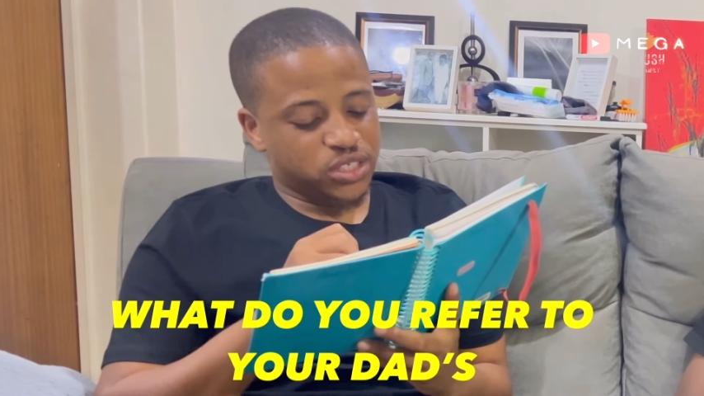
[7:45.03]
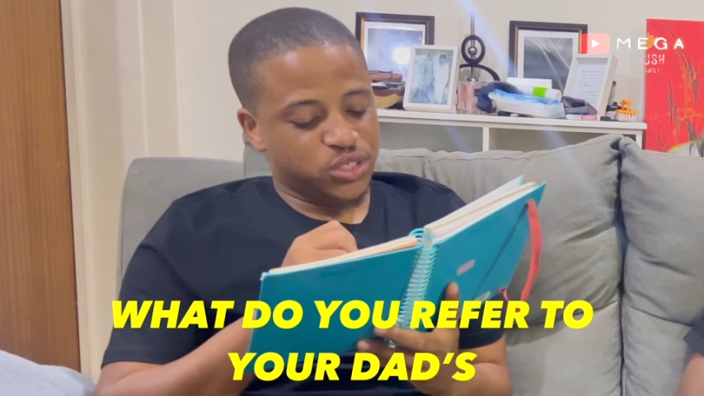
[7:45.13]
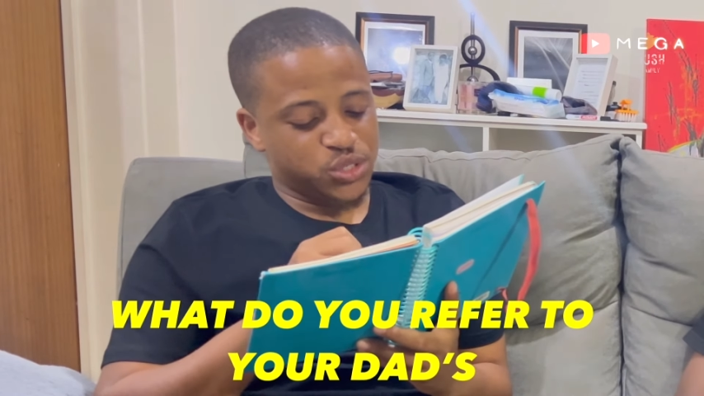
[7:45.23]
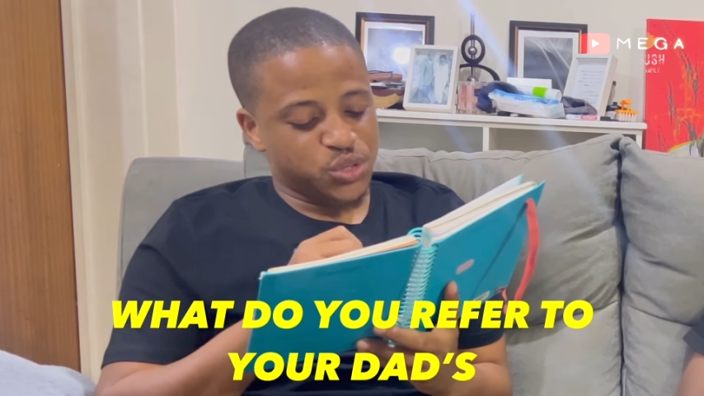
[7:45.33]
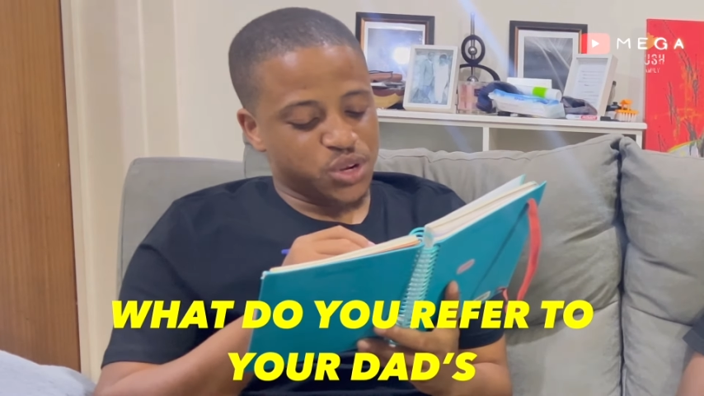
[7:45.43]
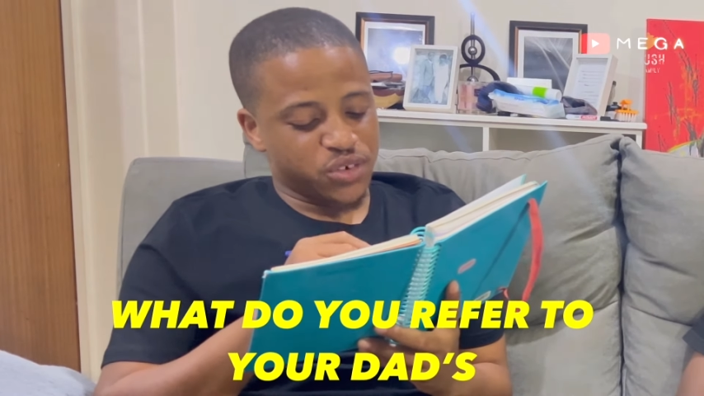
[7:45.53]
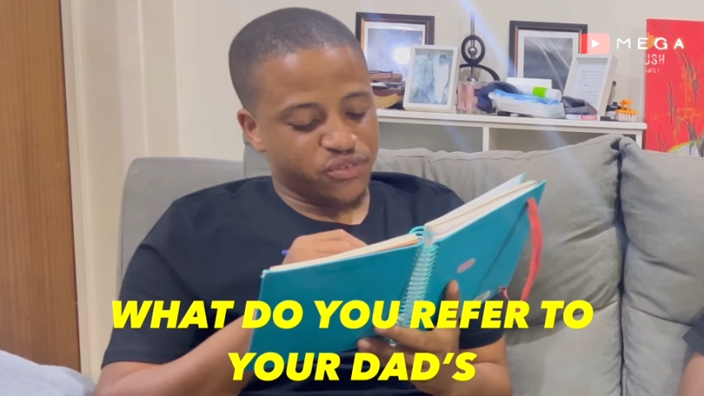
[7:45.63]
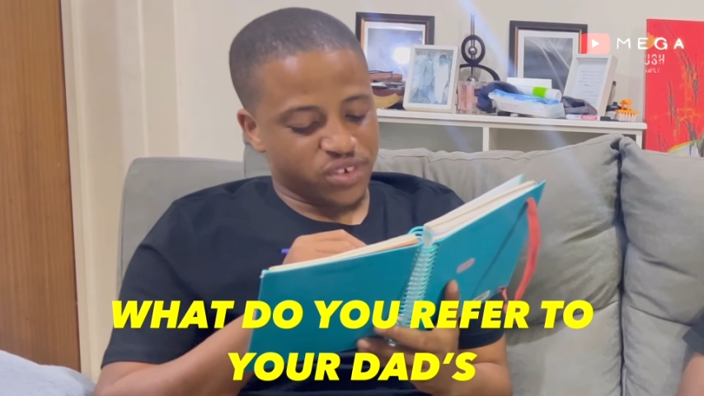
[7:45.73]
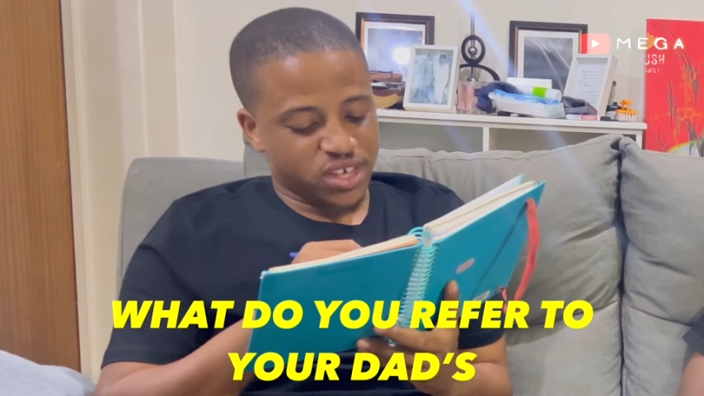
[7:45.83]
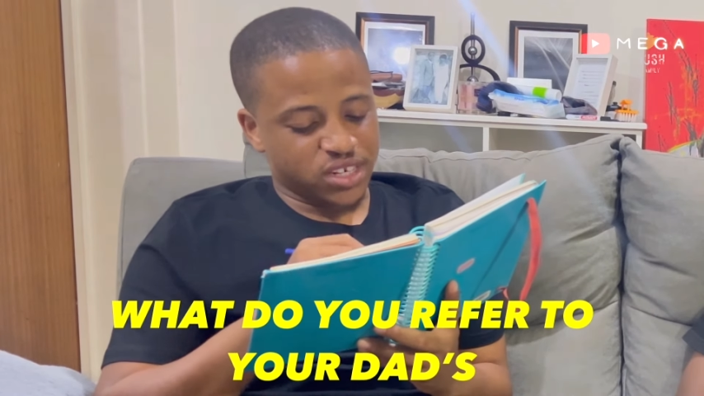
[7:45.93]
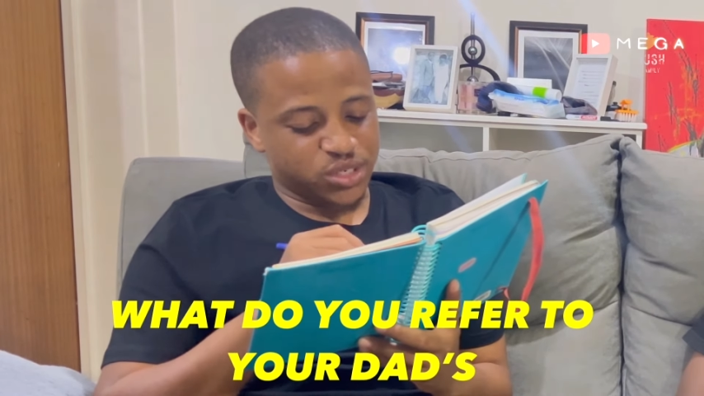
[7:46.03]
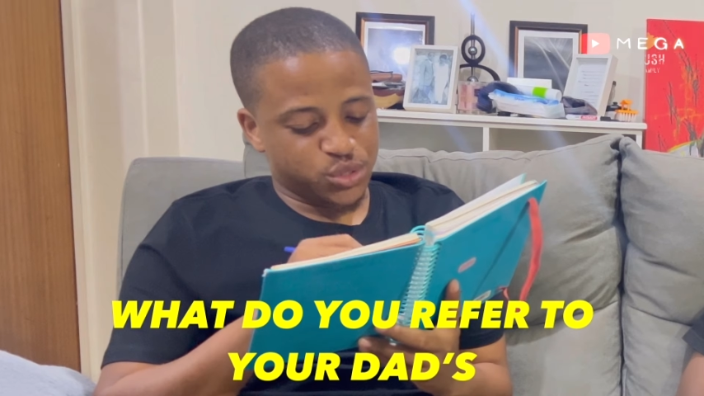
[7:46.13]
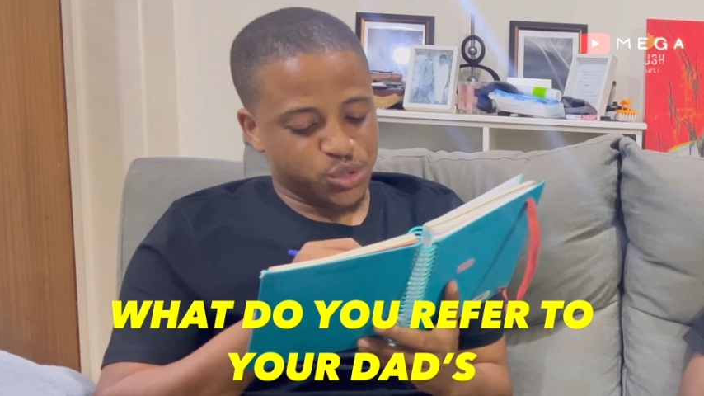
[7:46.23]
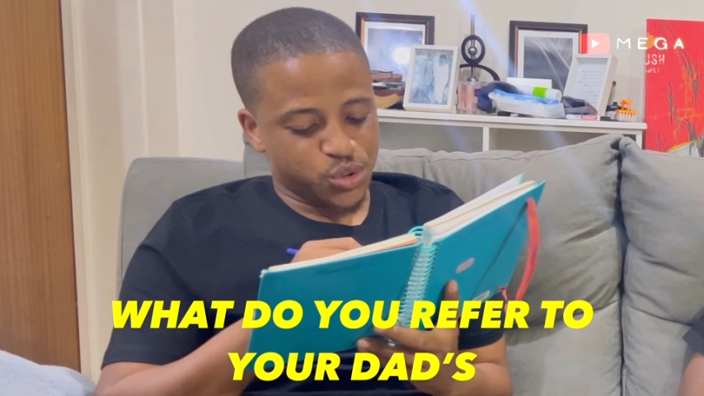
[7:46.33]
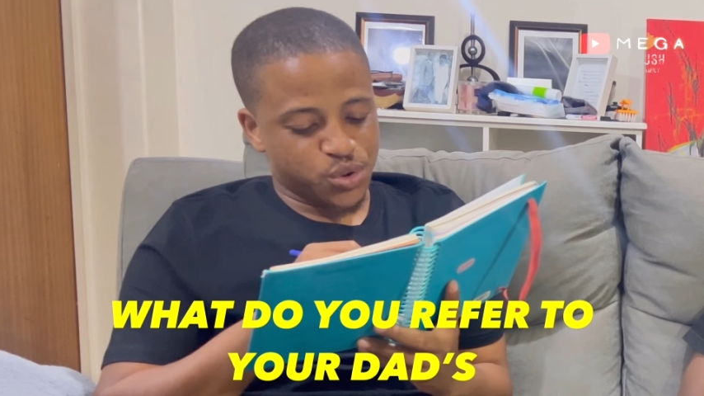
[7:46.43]
do you refer to
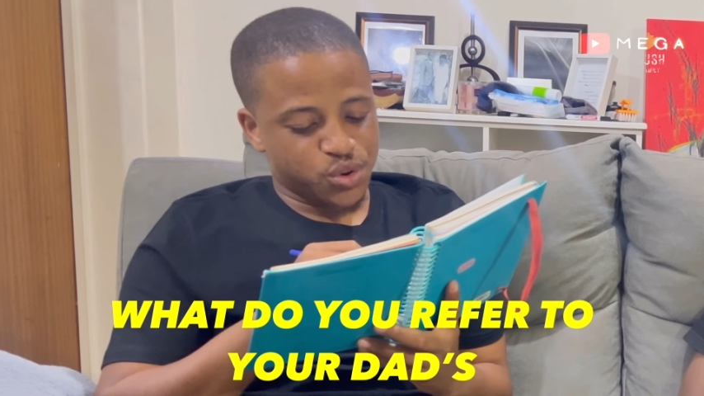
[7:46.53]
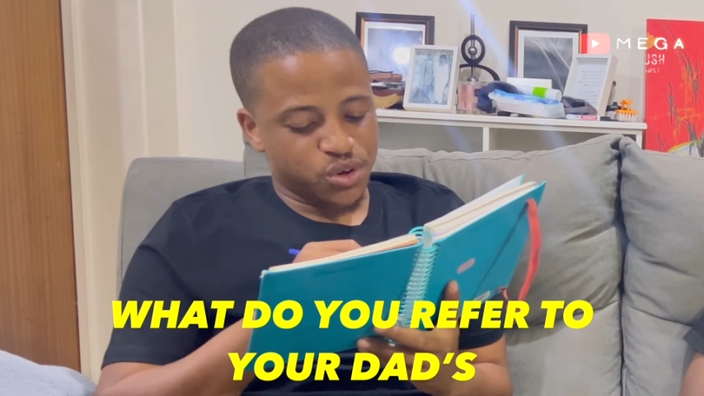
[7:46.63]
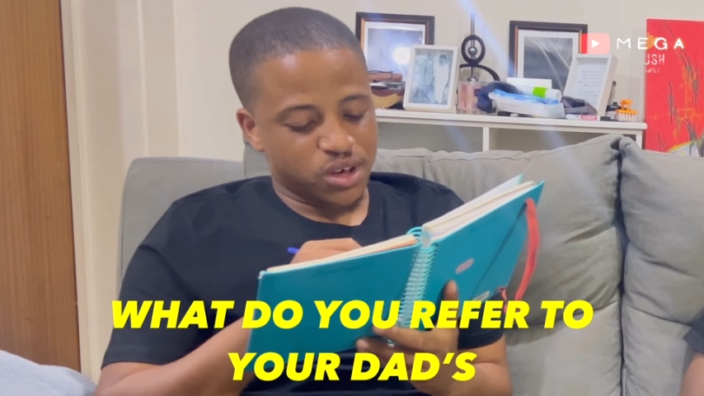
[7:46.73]
your